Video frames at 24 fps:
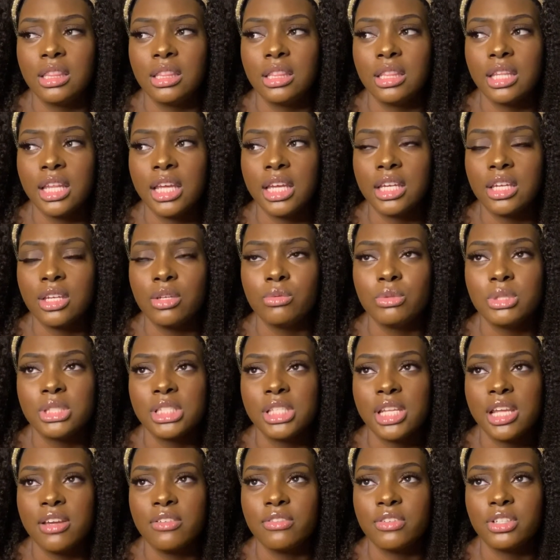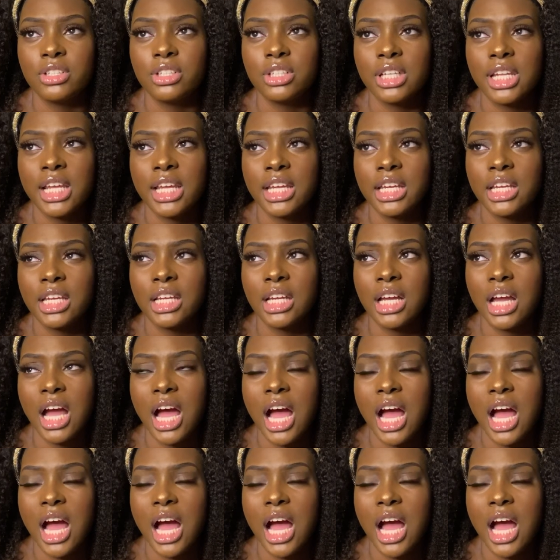like it was never like